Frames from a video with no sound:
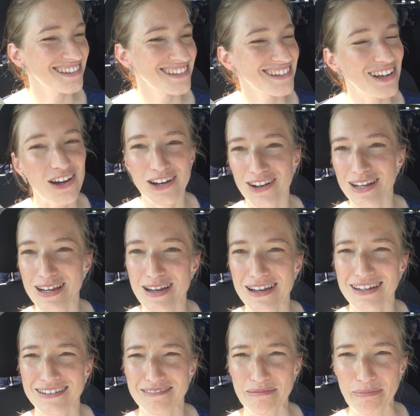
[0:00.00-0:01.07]
got on
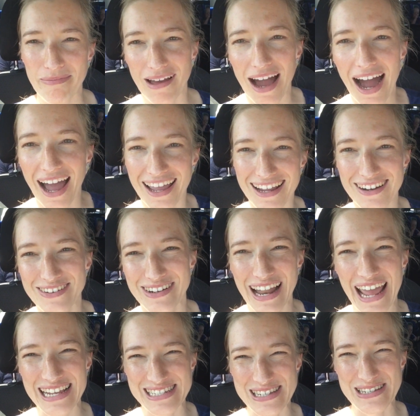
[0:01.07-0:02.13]
a higher
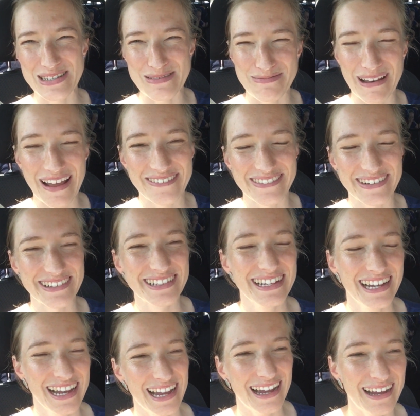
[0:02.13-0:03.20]
relationship level,
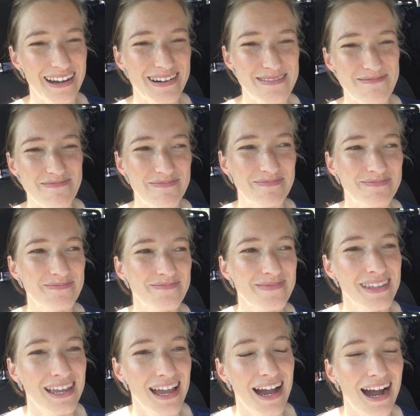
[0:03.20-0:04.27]

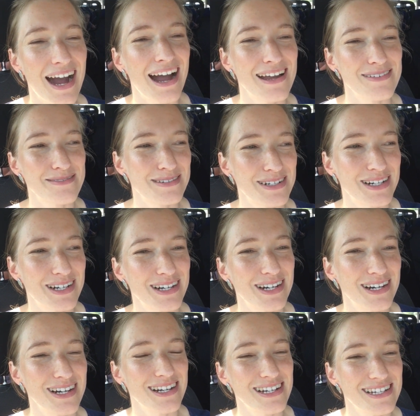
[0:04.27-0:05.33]
I
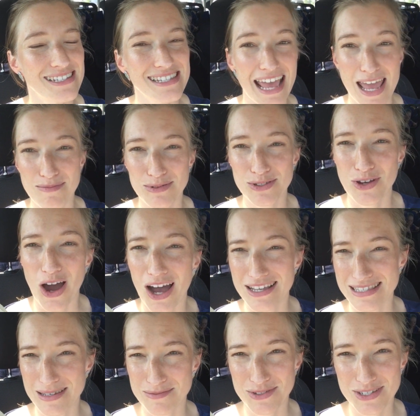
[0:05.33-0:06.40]
was able to
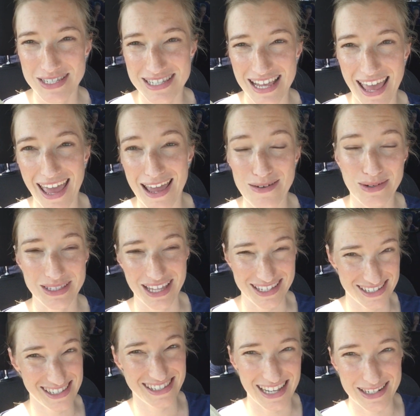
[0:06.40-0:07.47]
ask them to say what they
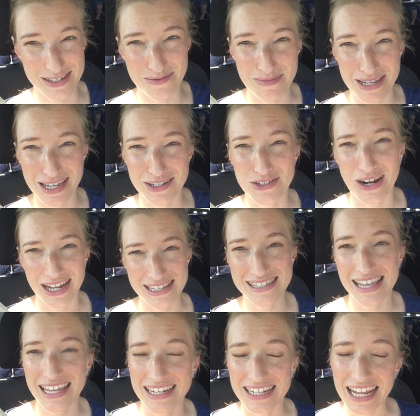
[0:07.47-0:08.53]
just said to me and try and
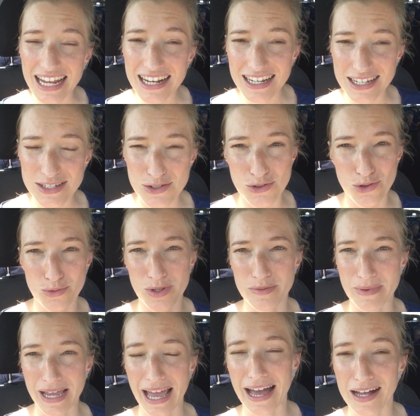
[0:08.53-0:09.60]
say it in English or with
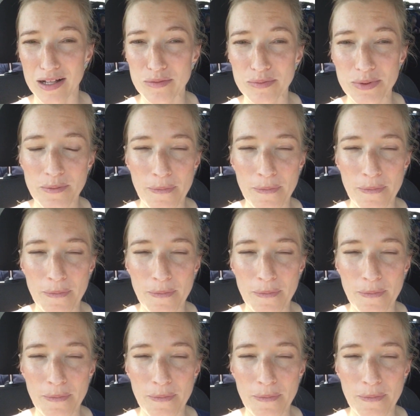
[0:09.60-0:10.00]
my help.